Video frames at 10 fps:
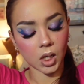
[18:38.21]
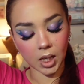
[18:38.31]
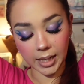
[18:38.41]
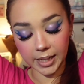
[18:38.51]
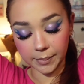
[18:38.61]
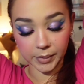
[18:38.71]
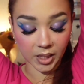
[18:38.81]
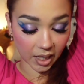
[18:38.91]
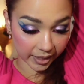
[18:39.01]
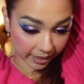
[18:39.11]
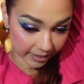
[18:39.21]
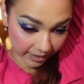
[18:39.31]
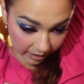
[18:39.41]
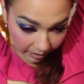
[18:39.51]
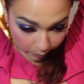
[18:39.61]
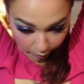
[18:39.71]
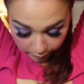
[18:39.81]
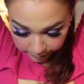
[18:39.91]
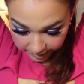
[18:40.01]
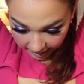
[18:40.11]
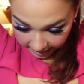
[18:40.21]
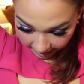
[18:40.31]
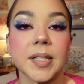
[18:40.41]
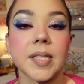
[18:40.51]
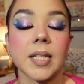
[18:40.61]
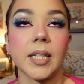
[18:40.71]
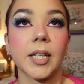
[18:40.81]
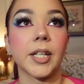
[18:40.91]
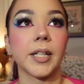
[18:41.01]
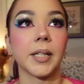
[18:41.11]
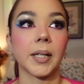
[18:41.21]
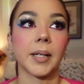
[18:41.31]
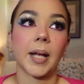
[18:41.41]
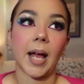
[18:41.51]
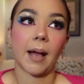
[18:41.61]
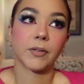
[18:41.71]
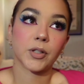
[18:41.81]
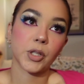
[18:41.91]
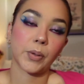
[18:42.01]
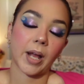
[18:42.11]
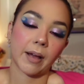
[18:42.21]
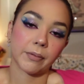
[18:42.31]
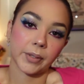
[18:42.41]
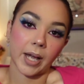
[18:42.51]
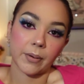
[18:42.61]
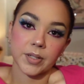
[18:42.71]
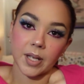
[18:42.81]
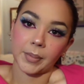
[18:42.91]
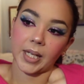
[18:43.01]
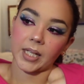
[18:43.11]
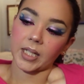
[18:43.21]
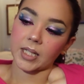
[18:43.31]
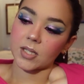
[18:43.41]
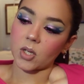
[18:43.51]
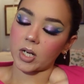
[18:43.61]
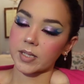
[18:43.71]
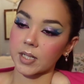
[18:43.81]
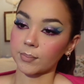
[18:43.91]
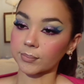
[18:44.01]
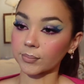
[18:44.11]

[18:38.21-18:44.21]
I am not 19 anymore, you know what I'm saying? sitting here and after 2.5, 3 hours, I'm like exhausted.